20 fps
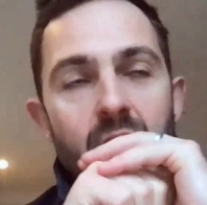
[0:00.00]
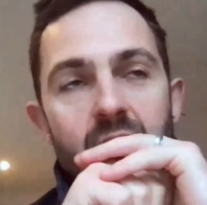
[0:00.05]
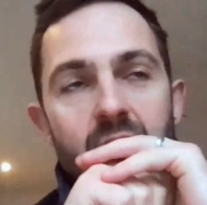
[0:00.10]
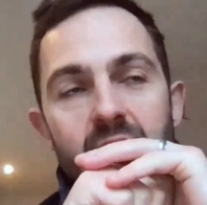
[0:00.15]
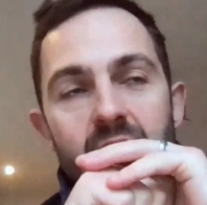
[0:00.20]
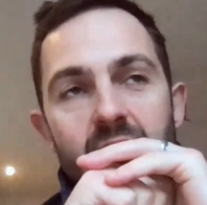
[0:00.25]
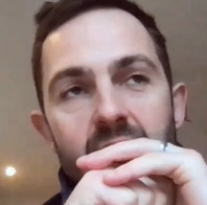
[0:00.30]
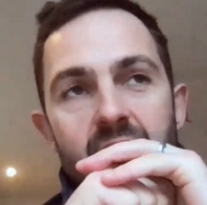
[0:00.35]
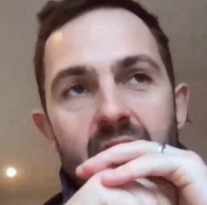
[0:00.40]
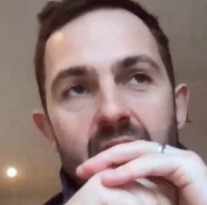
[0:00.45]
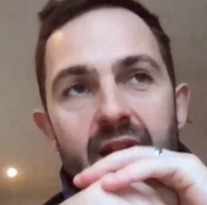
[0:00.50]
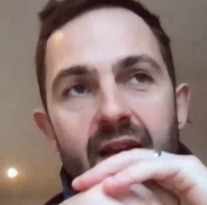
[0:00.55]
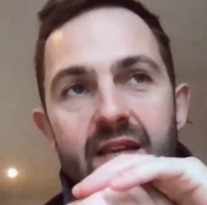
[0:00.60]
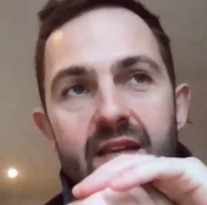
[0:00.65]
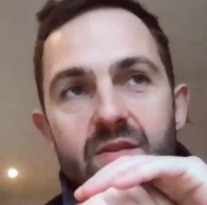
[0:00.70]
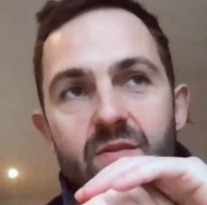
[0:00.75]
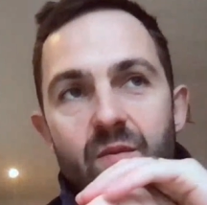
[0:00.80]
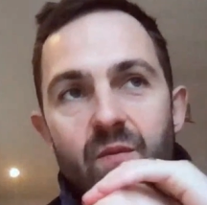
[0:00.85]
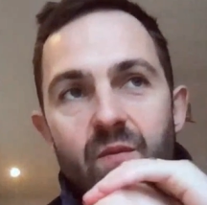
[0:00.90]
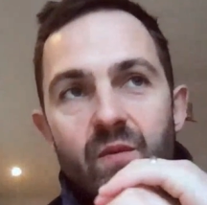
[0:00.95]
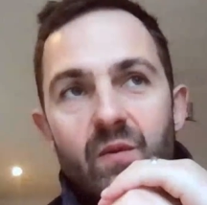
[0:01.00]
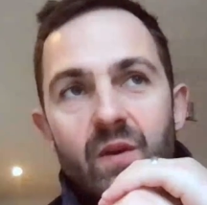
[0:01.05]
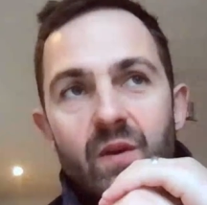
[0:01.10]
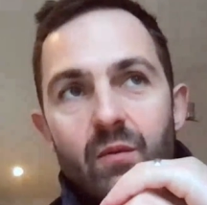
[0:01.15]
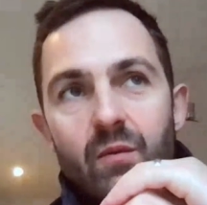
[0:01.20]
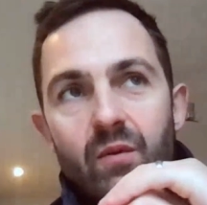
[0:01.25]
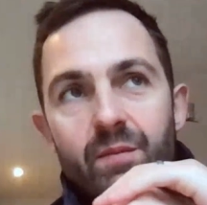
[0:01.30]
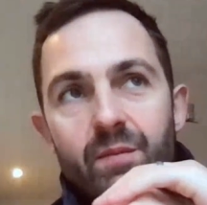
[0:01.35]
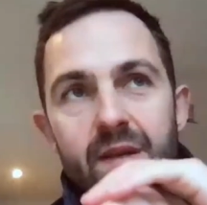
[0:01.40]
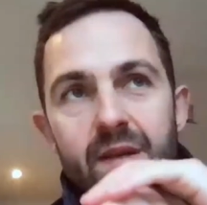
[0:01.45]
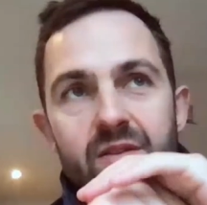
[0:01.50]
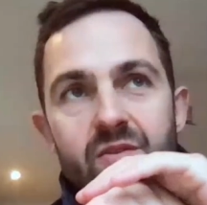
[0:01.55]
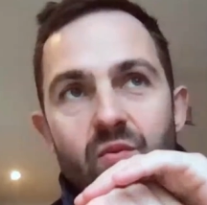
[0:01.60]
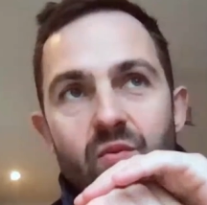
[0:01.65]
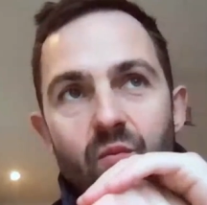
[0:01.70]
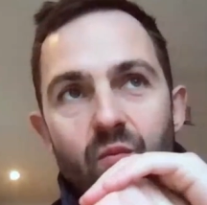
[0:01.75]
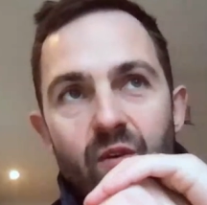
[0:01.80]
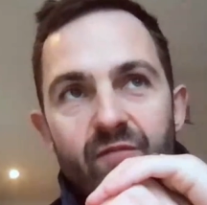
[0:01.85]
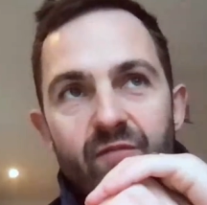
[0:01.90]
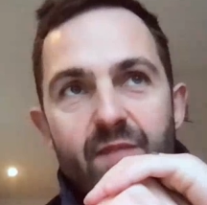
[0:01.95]
Well, I guess
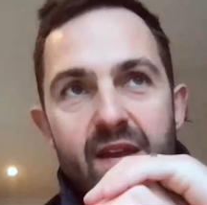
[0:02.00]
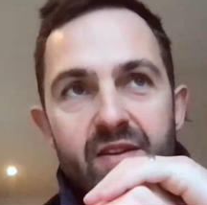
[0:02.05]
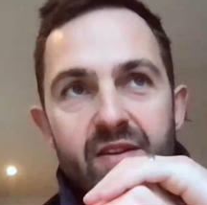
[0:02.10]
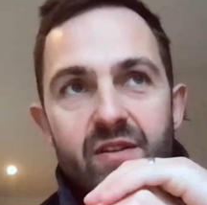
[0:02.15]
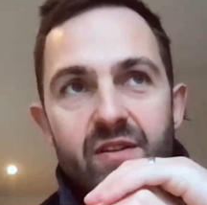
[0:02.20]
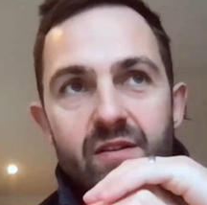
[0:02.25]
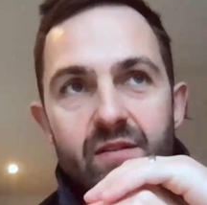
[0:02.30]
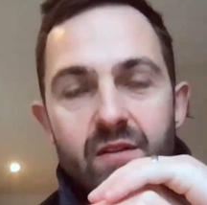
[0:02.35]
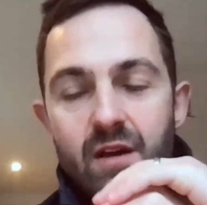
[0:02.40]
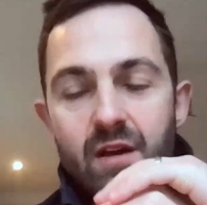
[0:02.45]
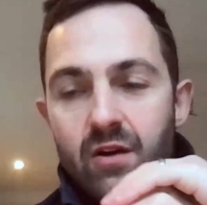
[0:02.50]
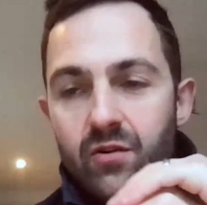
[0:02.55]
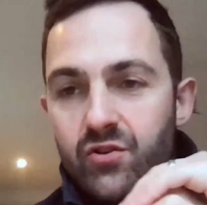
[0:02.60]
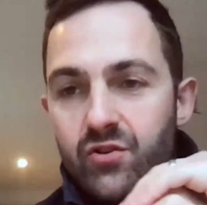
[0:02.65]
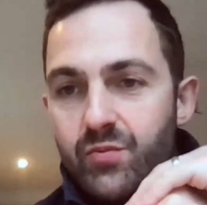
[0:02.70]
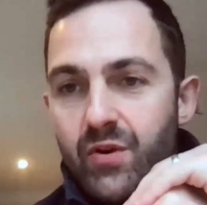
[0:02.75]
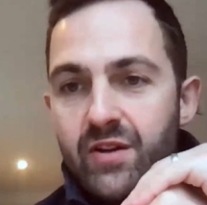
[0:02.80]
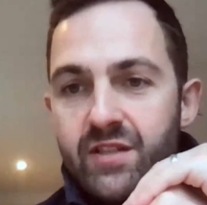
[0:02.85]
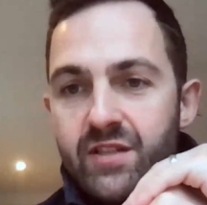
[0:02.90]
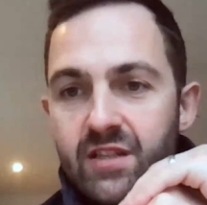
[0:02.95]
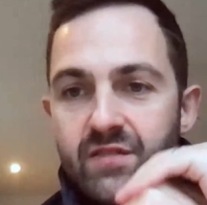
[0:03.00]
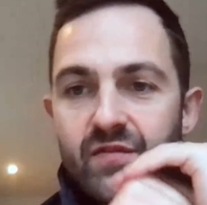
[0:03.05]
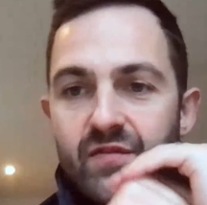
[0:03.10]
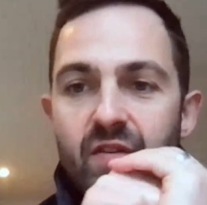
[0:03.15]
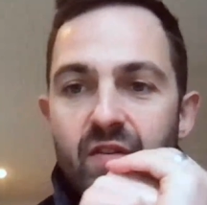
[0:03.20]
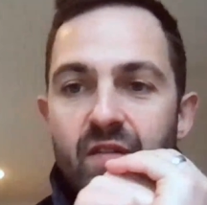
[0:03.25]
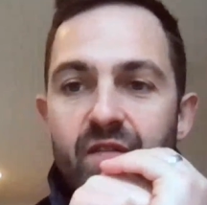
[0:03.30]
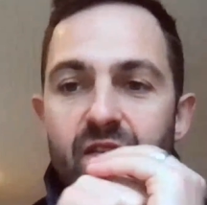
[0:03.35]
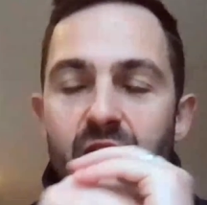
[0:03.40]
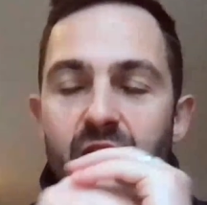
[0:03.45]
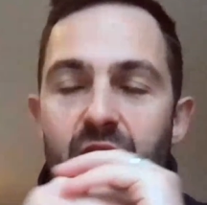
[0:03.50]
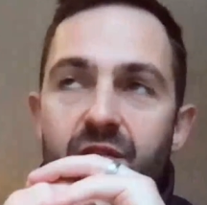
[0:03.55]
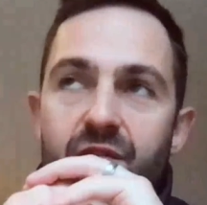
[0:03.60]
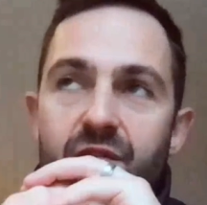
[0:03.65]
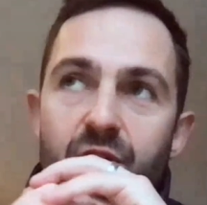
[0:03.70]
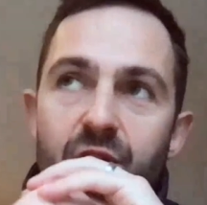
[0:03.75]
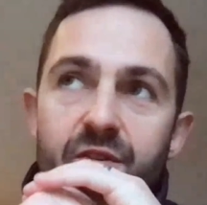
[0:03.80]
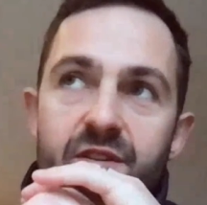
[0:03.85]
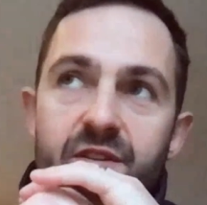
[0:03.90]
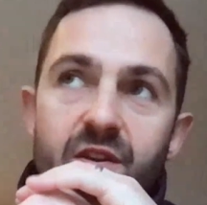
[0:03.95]
we've mentioned ultra processed
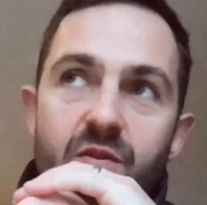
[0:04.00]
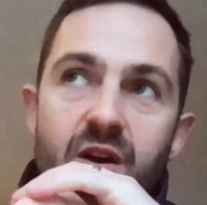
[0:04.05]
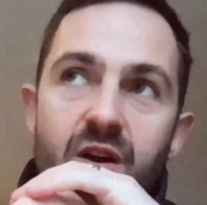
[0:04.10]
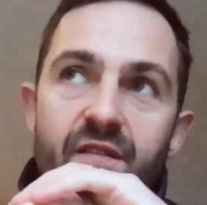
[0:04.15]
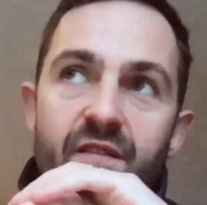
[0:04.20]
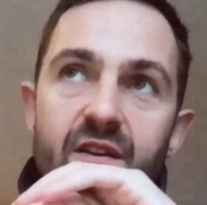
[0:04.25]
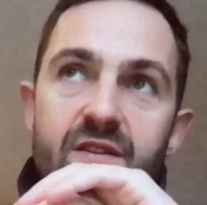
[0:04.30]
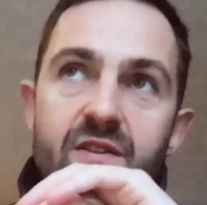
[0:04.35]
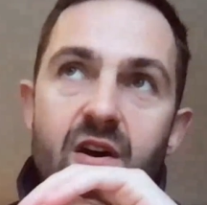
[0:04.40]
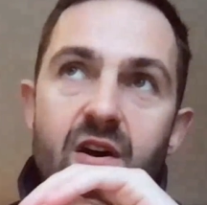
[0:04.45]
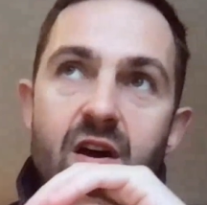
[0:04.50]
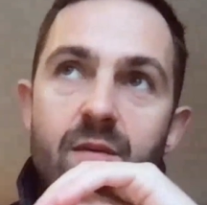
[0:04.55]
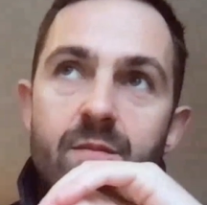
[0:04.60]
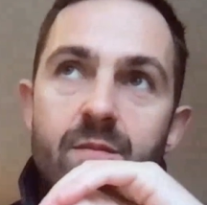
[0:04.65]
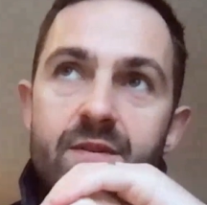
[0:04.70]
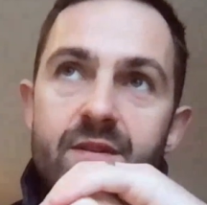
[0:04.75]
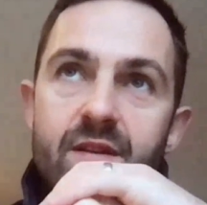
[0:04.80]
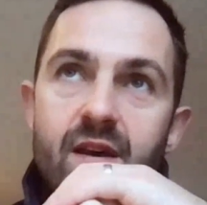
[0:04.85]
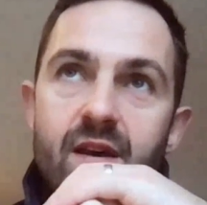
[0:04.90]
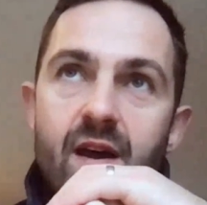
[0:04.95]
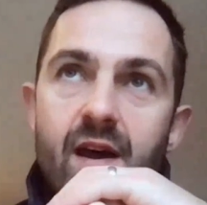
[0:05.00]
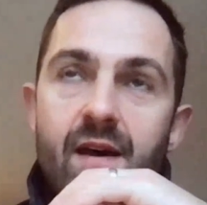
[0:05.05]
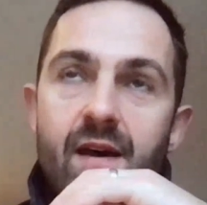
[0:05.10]
foods quite a few times.